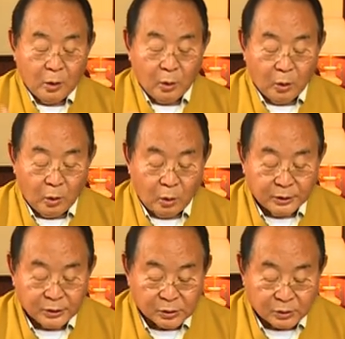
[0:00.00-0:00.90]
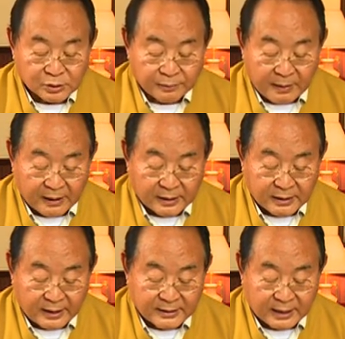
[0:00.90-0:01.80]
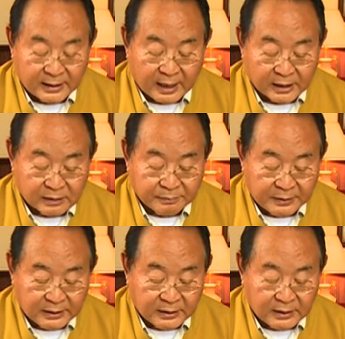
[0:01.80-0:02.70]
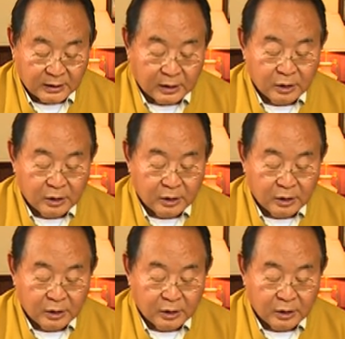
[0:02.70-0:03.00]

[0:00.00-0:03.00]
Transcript: All the source of merit I dedicate completely